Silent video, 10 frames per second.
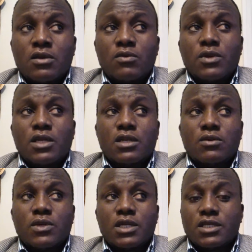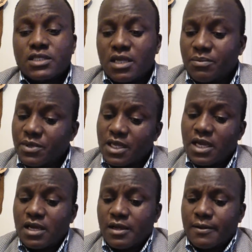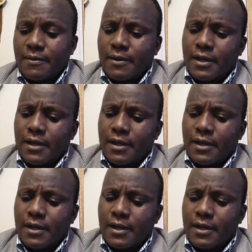Will disappear